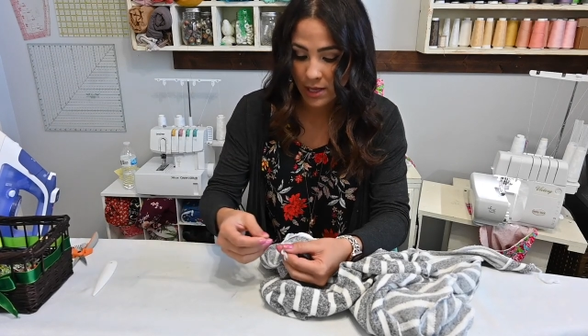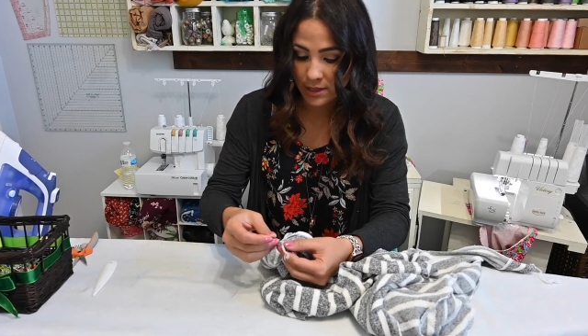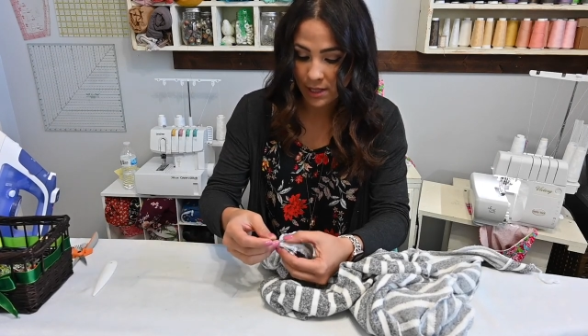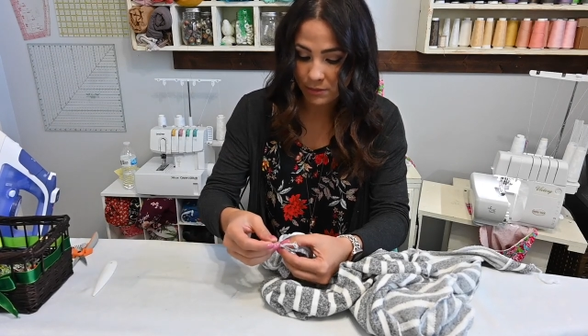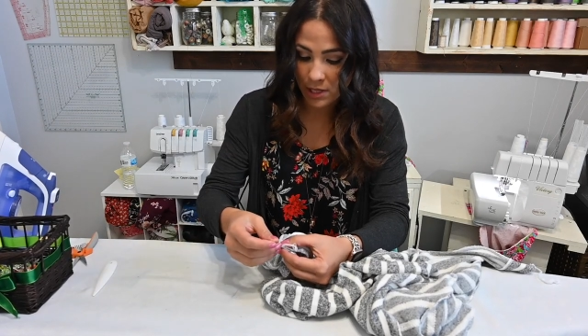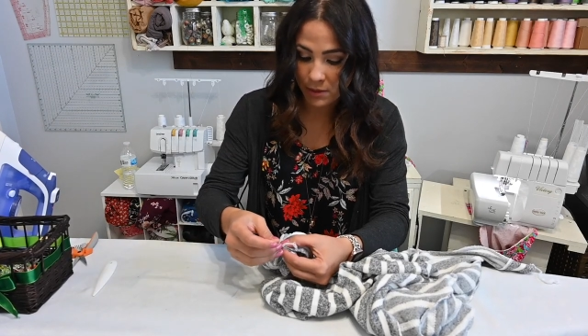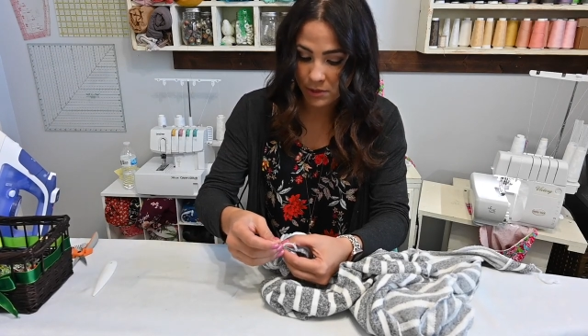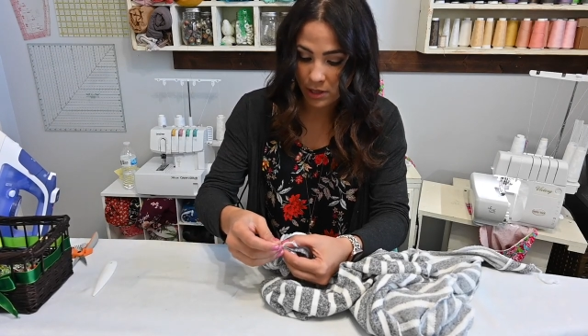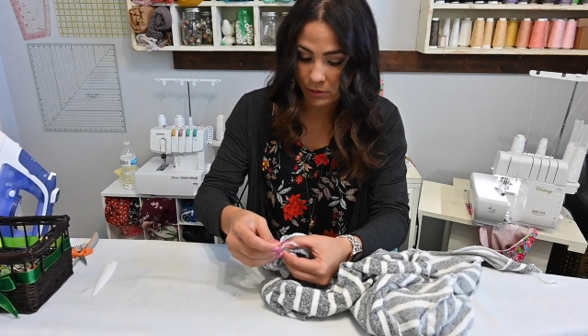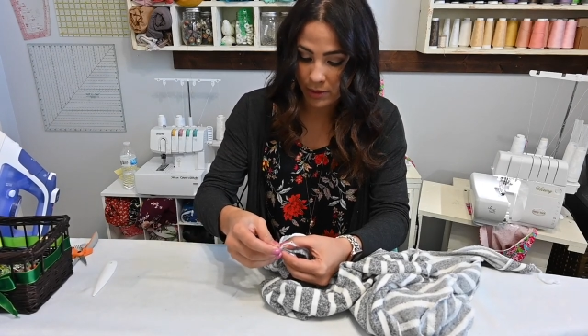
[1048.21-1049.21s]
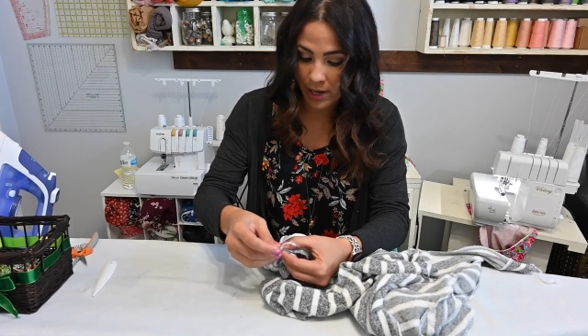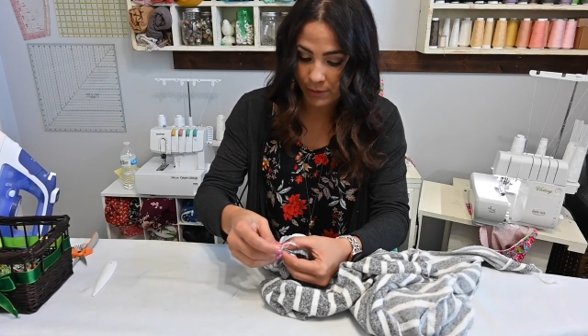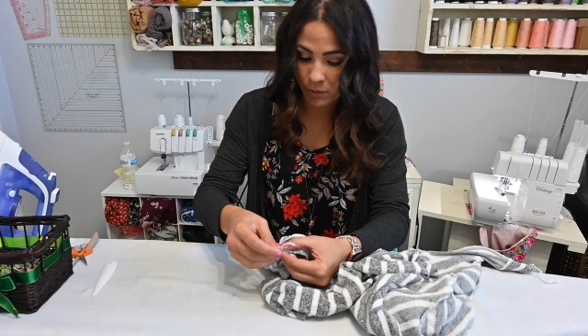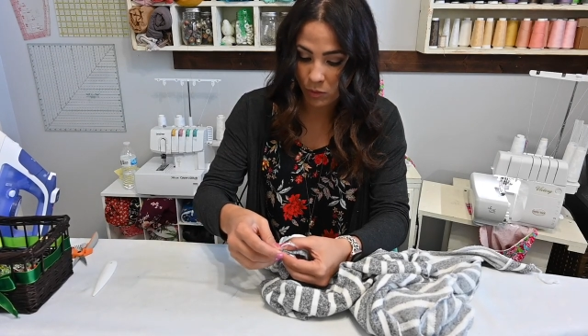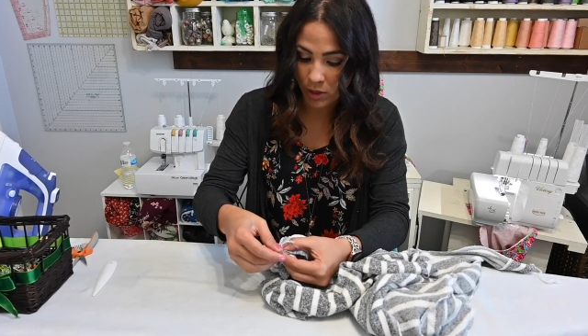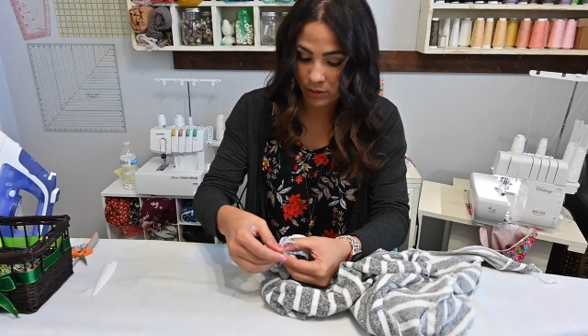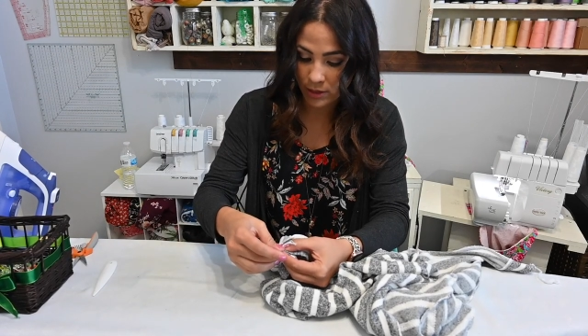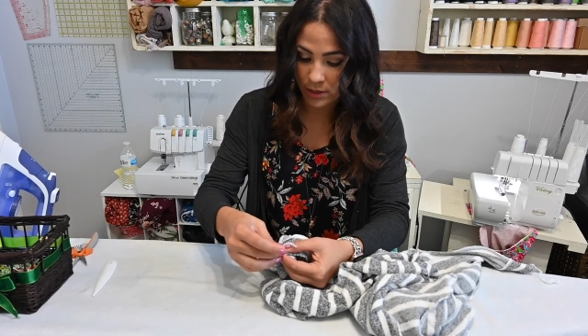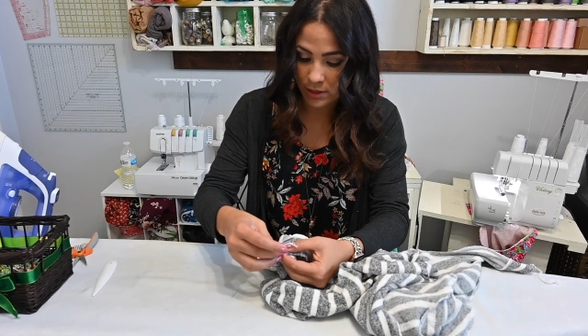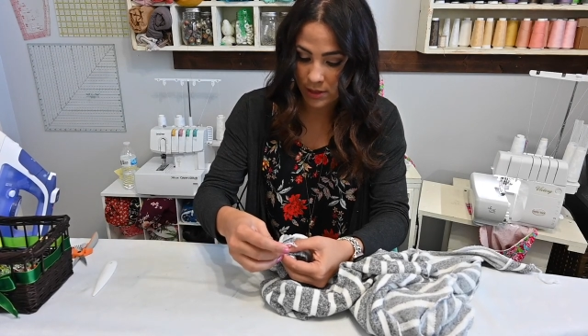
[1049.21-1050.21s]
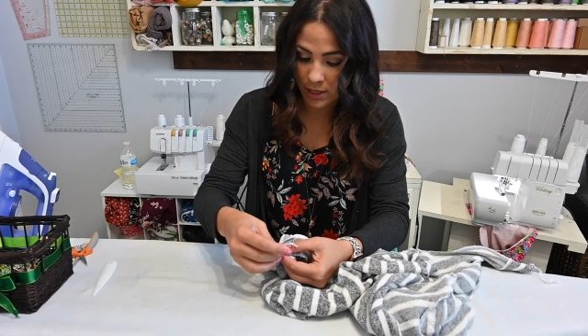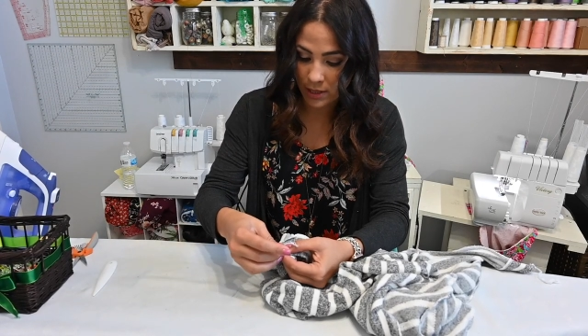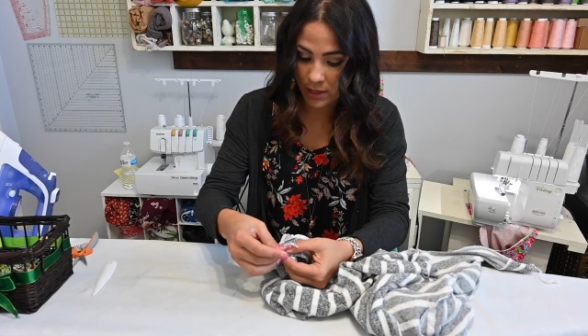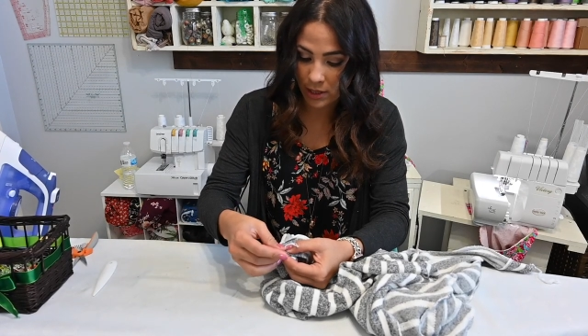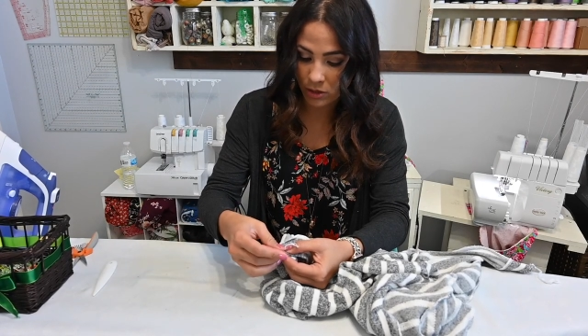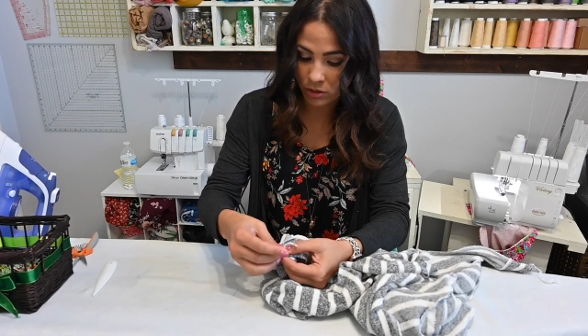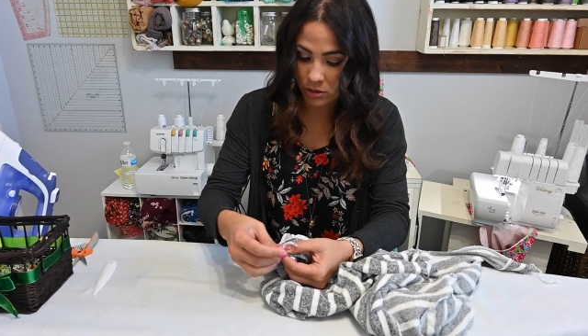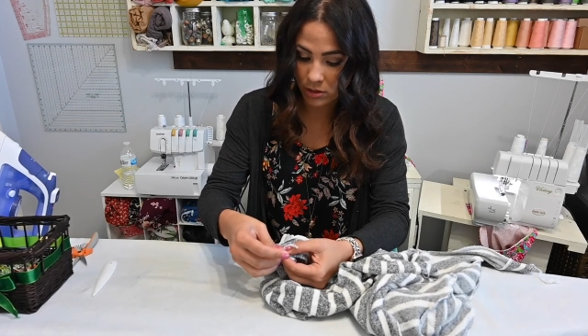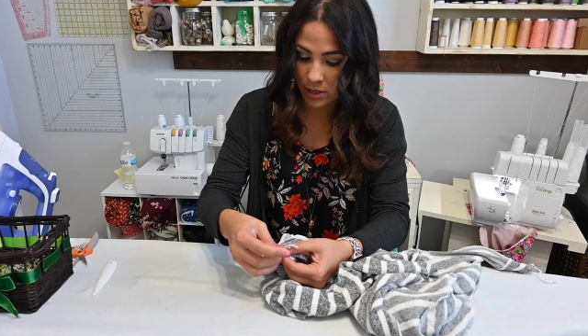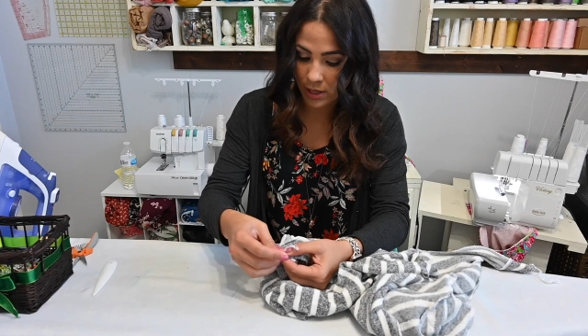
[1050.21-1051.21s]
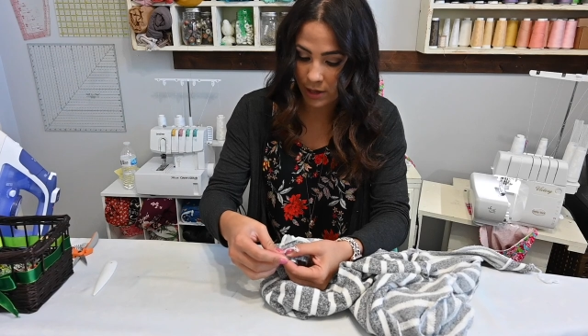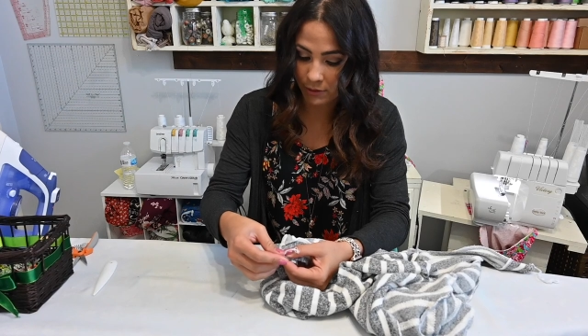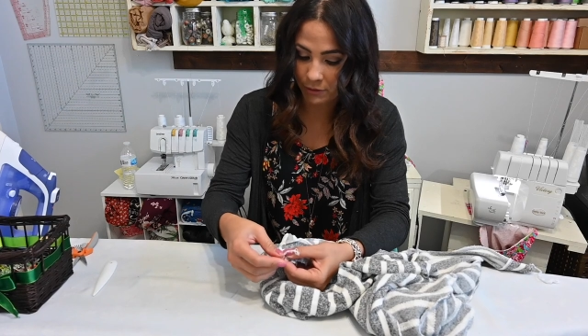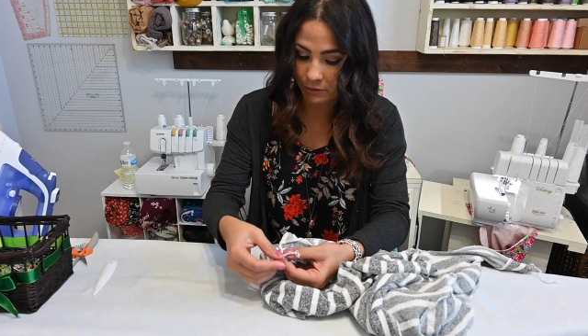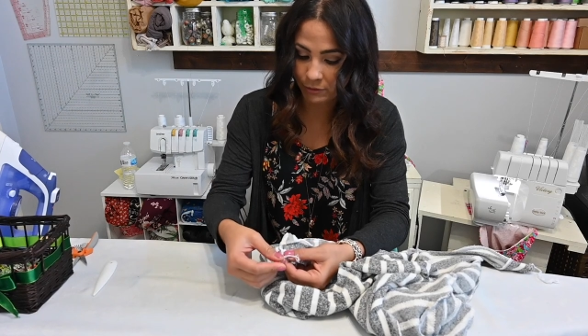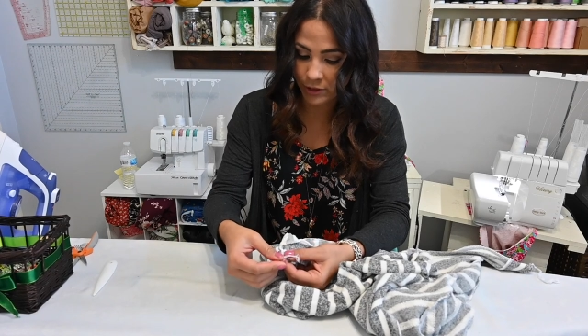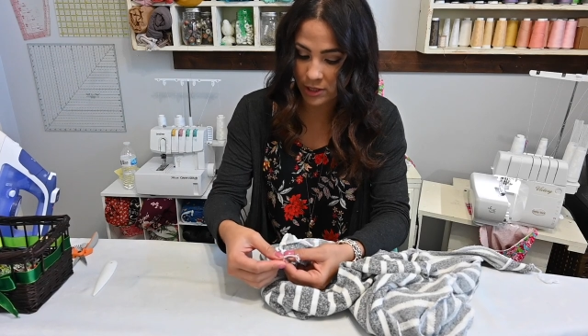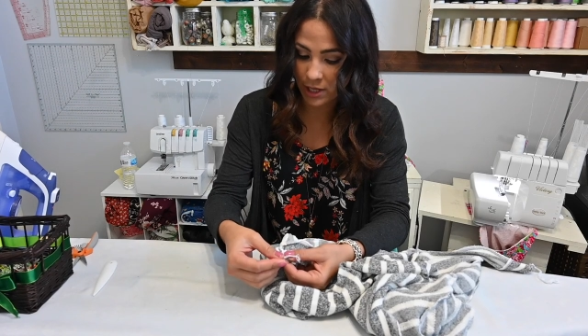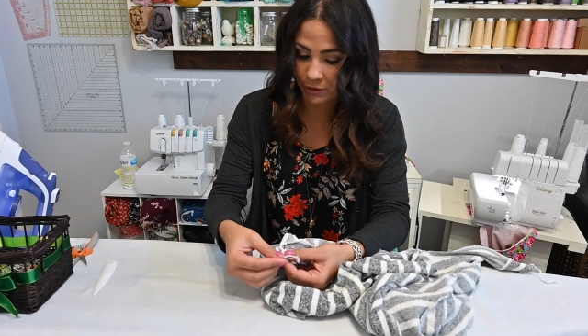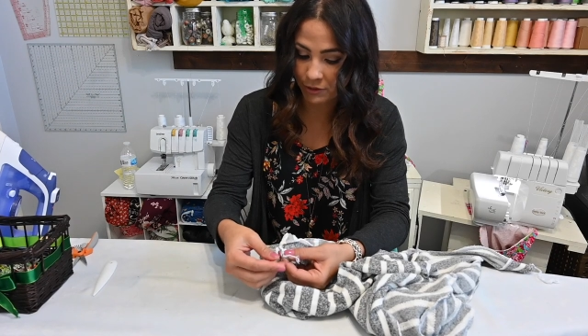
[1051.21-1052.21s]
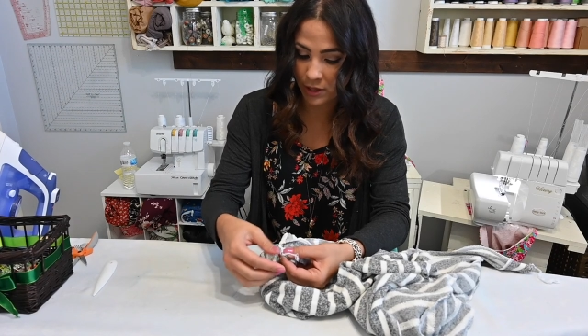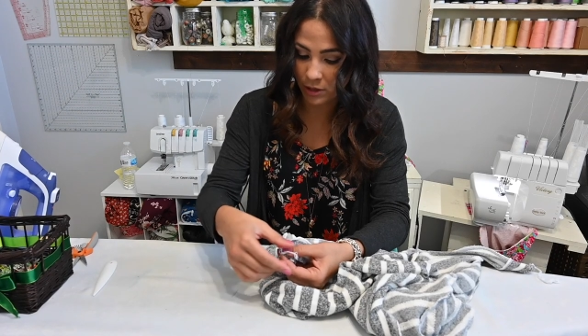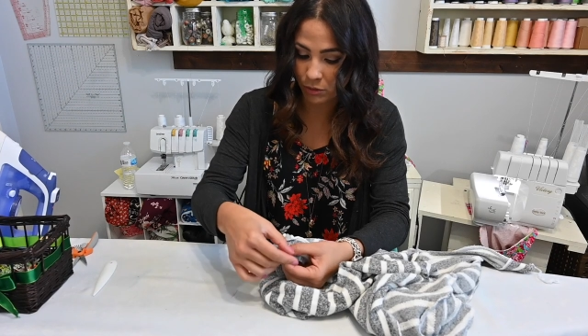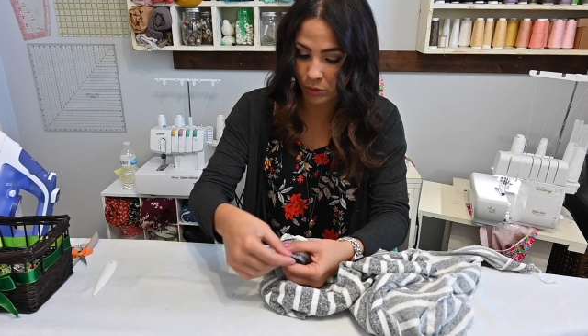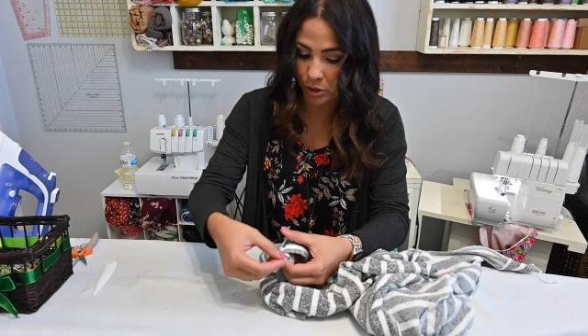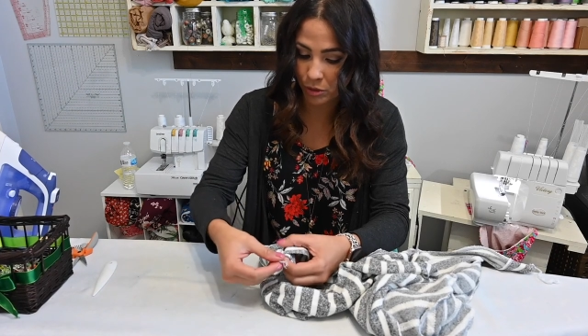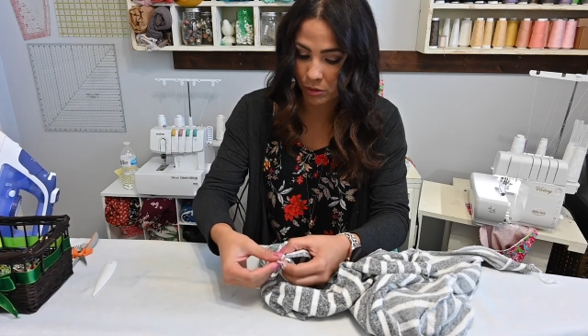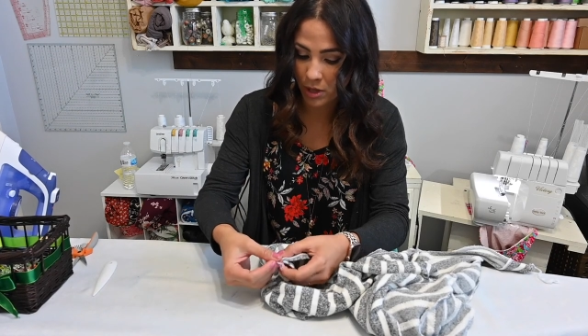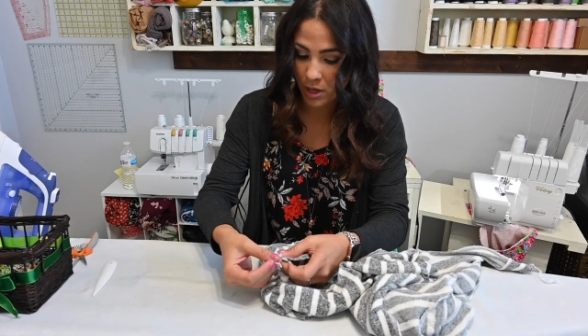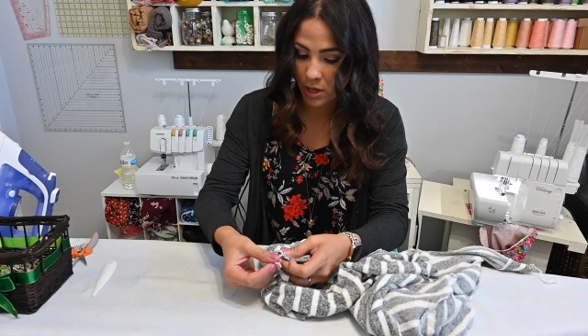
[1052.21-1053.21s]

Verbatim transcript: Sometimes I'll grab one of these thick needles and first I feed it through